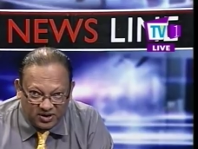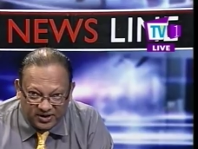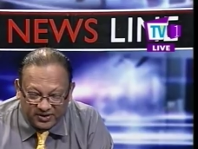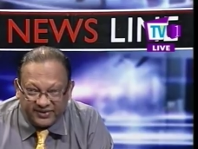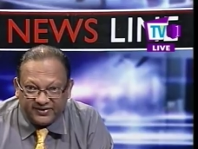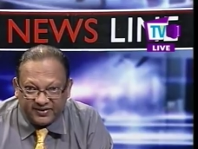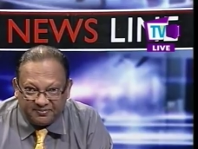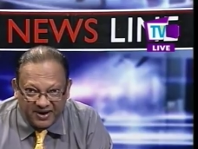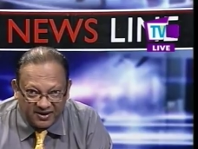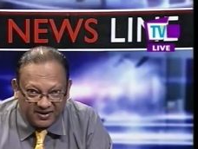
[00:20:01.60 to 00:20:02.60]
uh, is
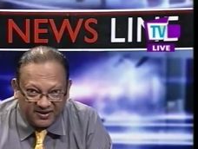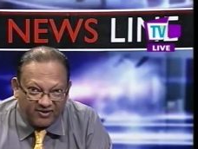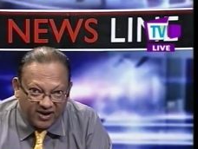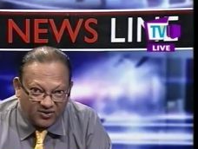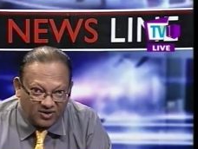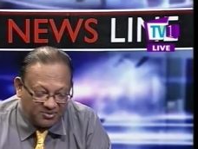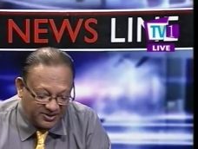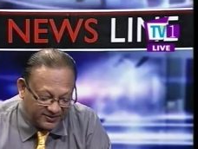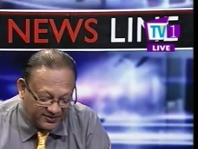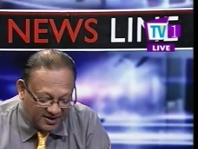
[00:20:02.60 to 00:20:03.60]
apparently regular
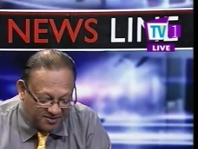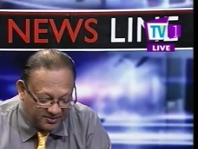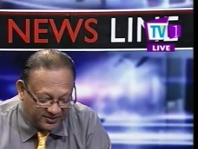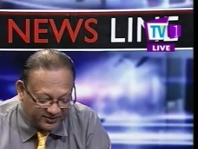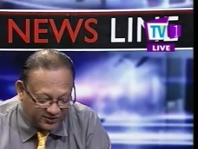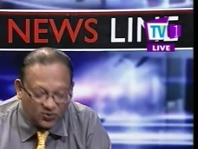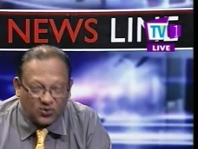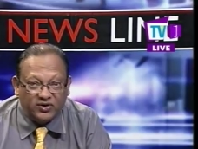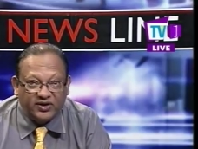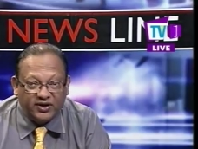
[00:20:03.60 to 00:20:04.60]
because the number is
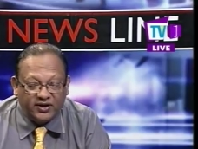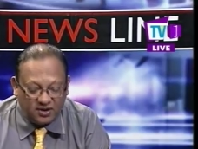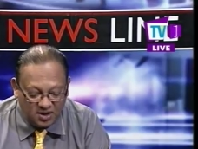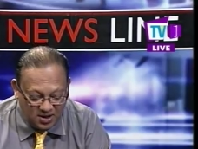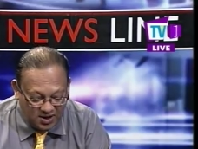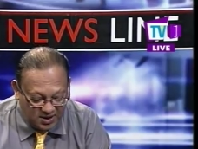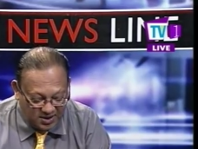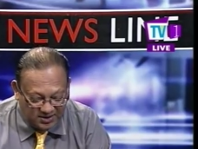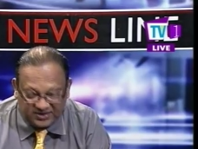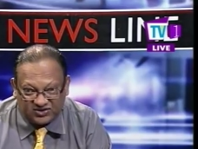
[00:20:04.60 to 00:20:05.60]
stored here,
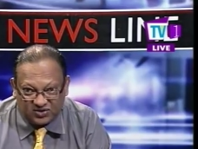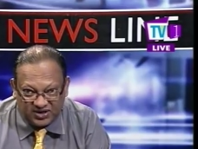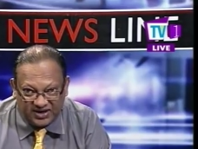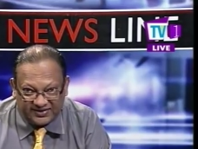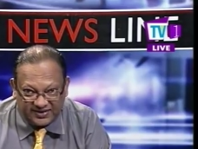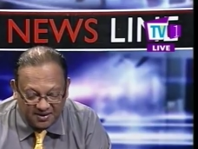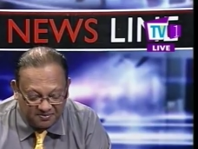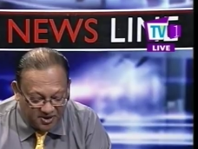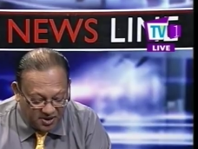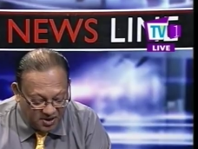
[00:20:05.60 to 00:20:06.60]
uh, just only as a
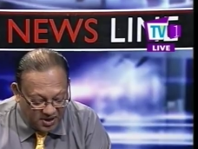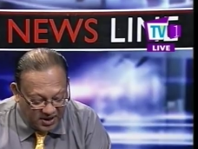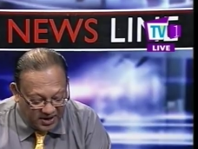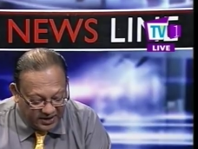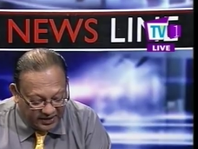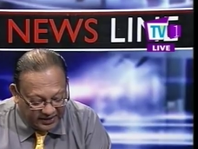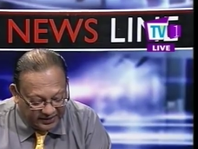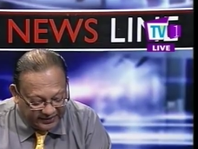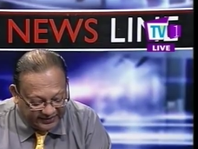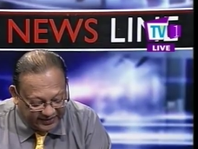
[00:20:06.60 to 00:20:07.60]
number. Uh,
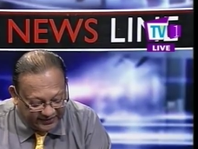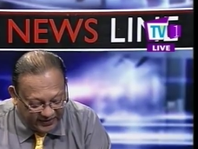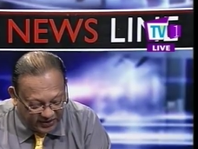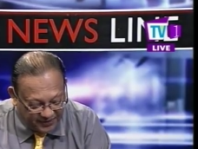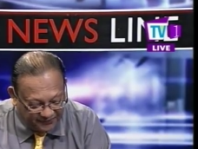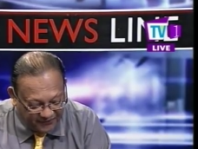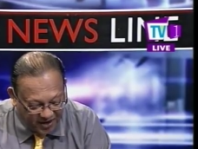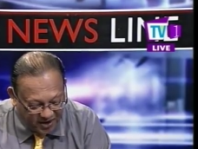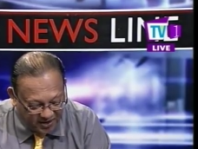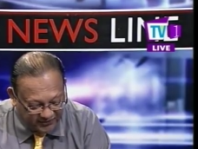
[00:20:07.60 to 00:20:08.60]
it says here,
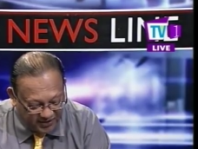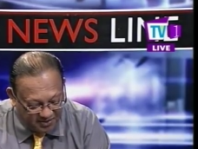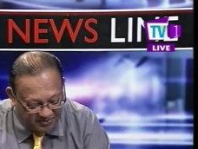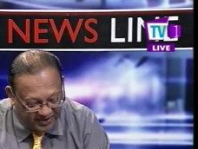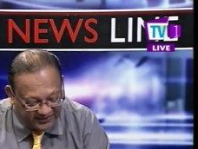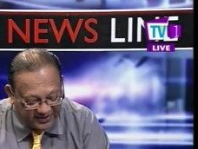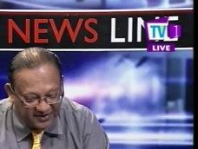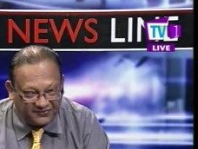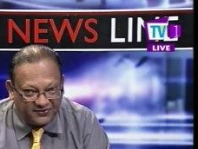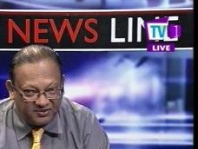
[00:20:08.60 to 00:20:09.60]
Faraz, please
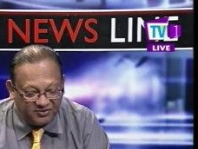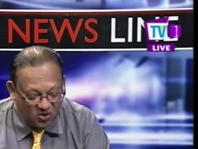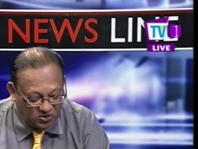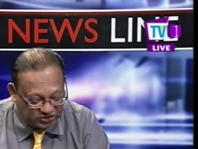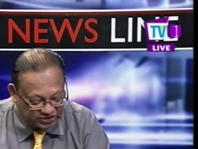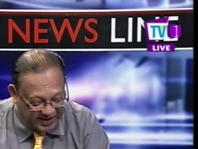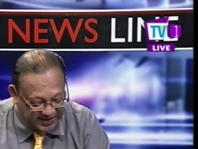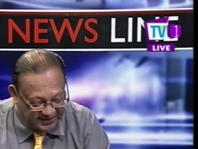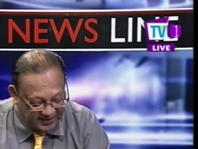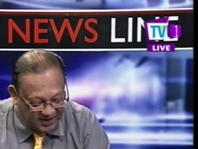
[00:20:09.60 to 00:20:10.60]
confirm your
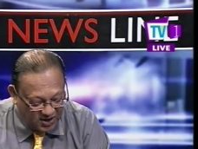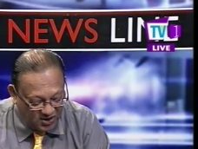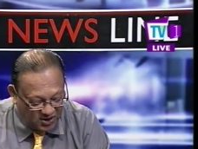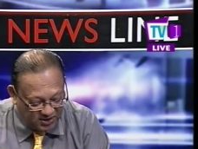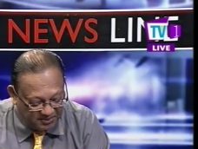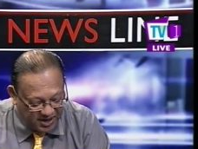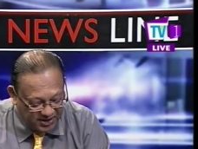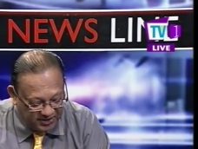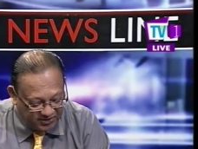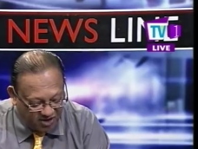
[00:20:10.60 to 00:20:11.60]
stand on the
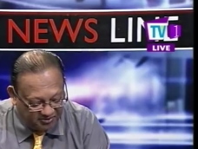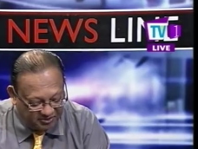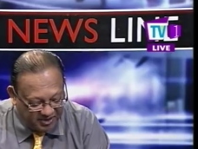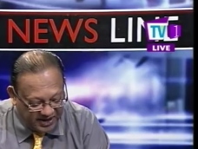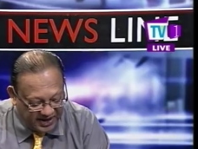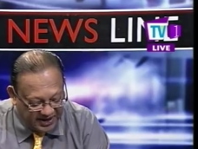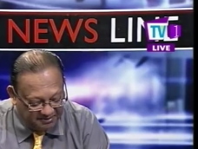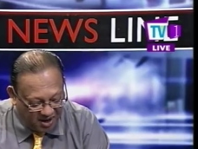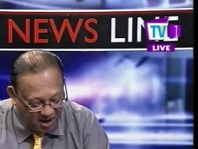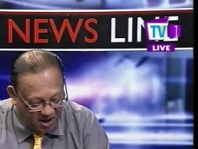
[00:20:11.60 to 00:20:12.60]
money robbed by
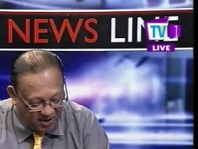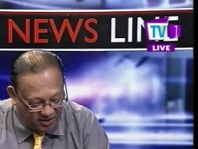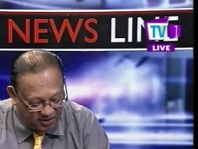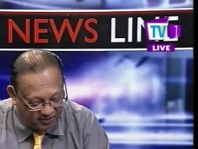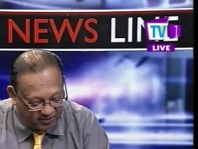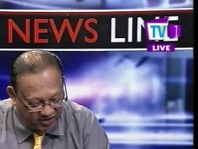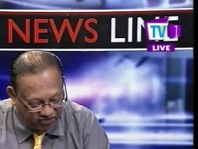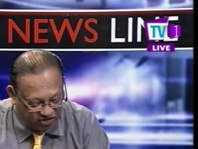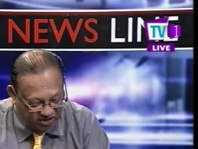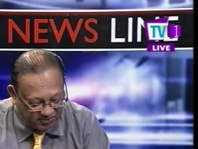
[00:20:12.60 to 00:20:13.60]
MR
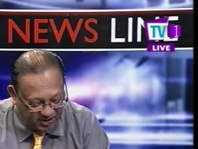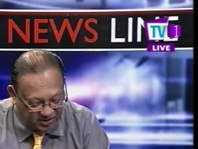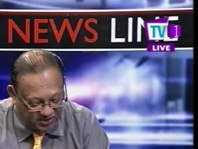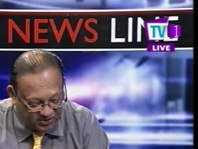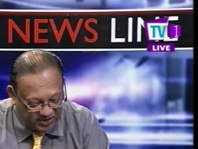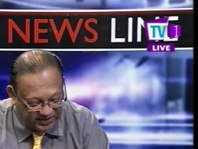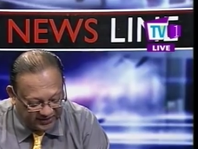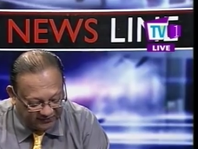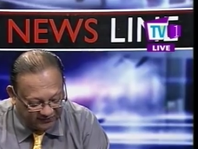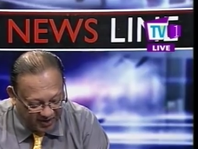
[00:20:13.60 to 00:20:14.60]
regime, including
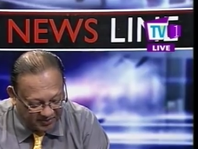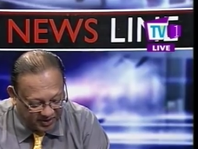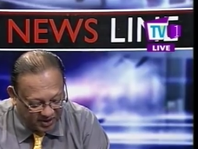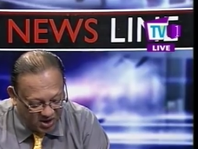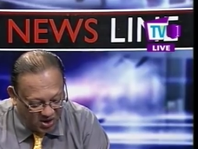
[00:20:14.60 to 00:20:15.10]
his family,